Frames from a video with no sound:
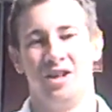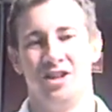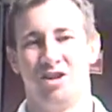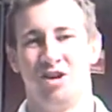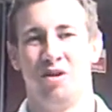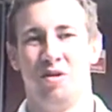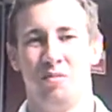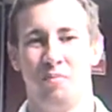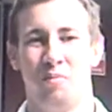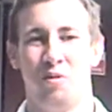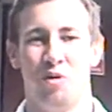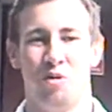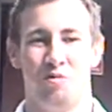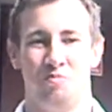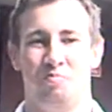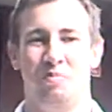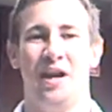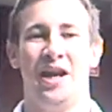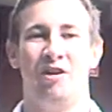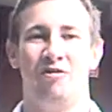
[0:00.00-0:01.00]
So, but
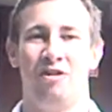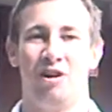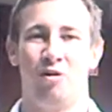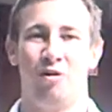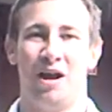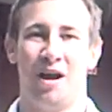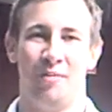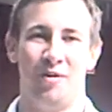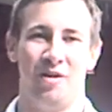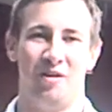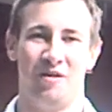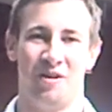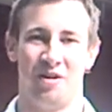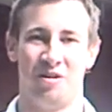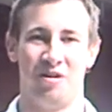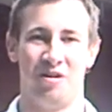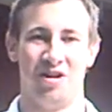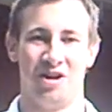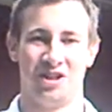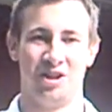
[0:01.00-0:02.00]
being a requirement of the
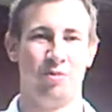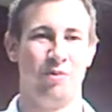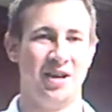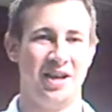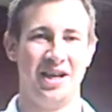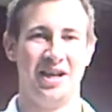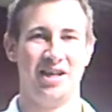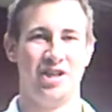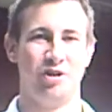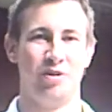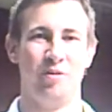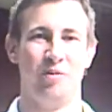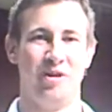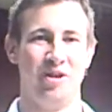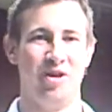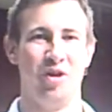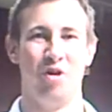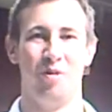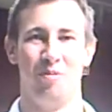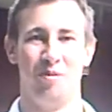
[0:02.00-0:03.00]
course, I went into it
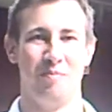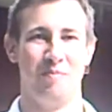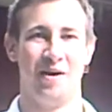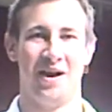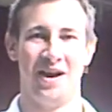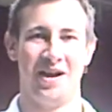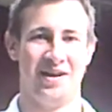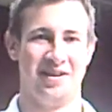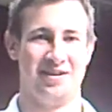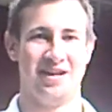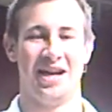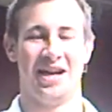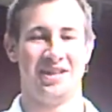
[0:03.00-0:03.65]
with an open mind,